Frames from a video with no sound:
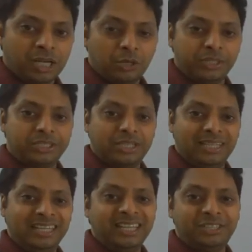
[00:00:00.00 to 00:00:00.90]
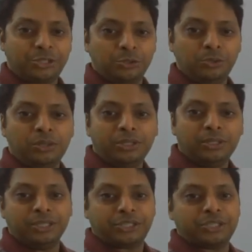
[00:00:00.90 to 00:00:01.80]
which leads to
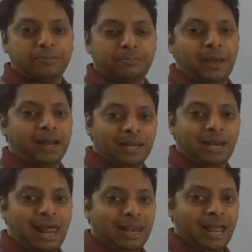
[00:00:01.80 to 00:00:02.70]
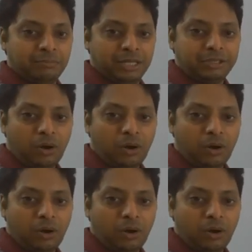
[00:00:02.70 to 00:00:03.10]
this parallel alignment